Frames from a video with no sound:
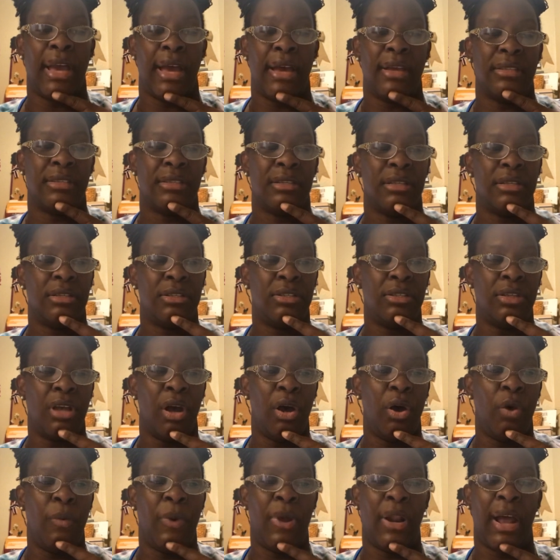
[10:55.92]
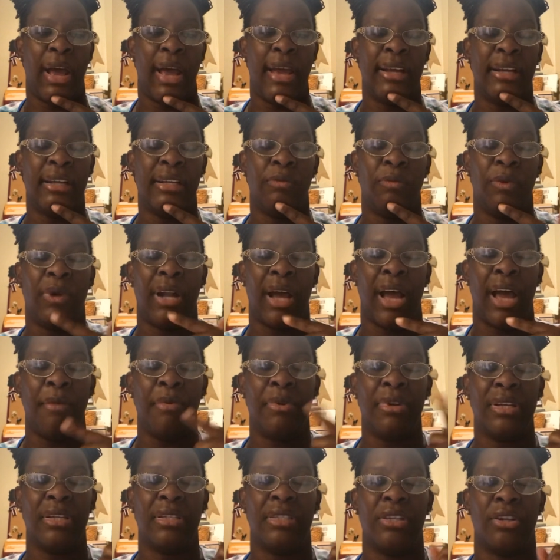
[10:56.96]
Yes. So when I what
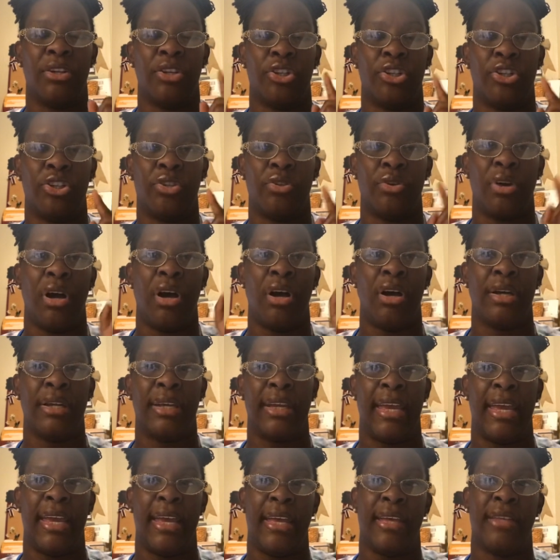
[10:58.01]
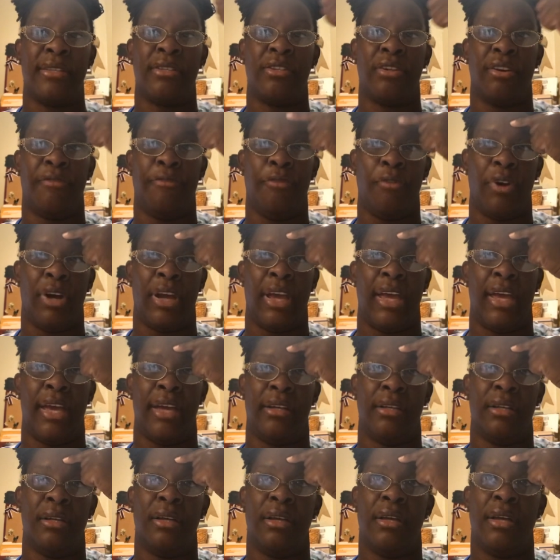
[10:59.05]
I would consider strong is your
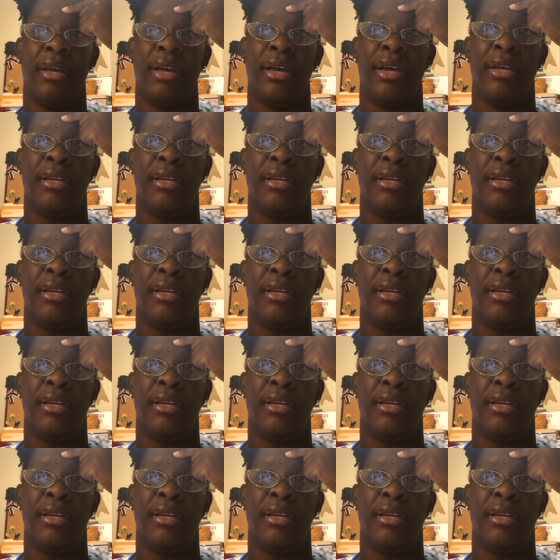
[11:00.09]
forehead.